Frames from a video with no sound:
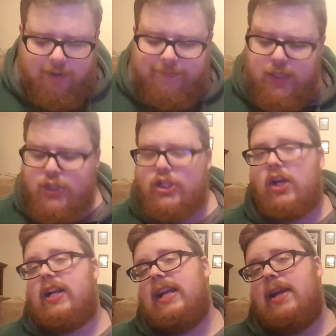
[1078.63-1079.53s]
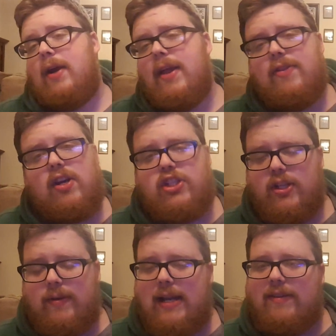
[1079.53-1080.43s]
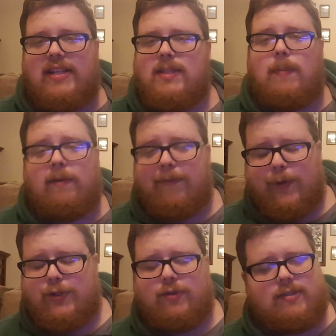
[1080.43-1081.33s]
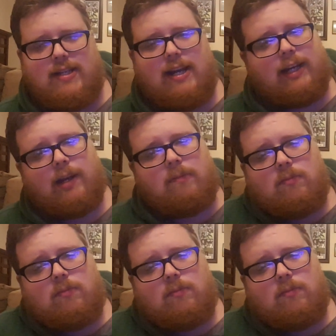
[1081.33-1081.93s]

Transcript: Very shocking here. I thought she would at least be first or second.